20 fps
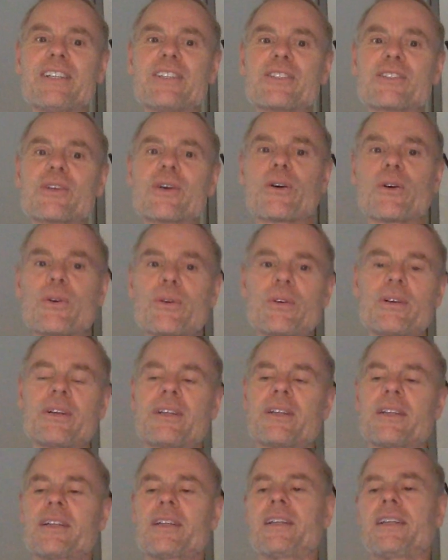So
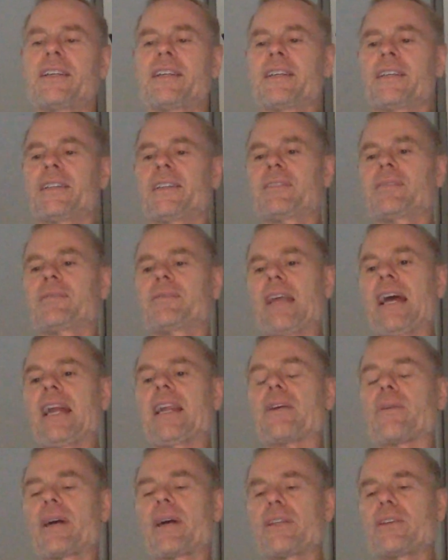
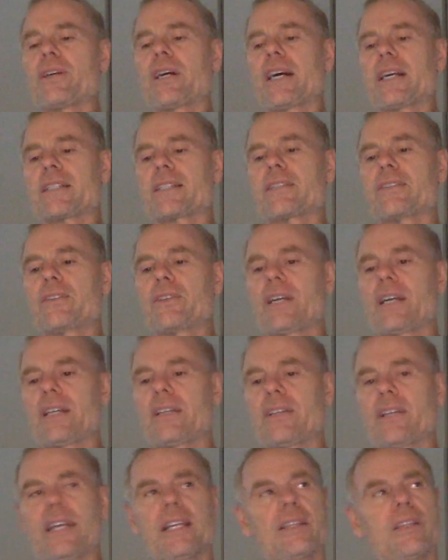anyway, you guys, you
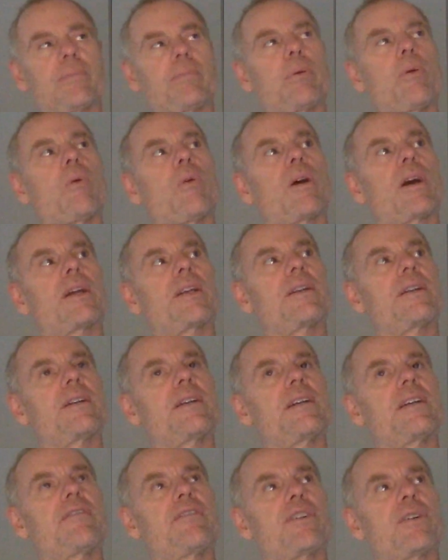get the point
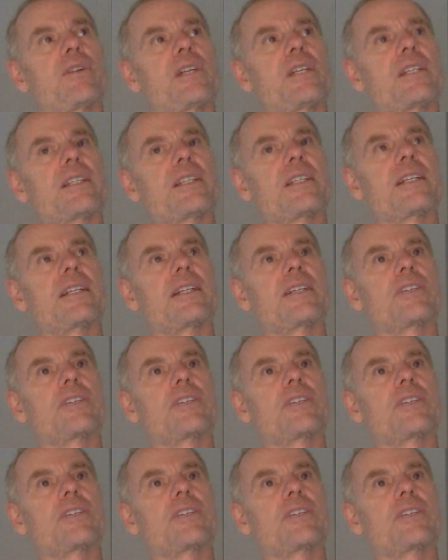if you're listening.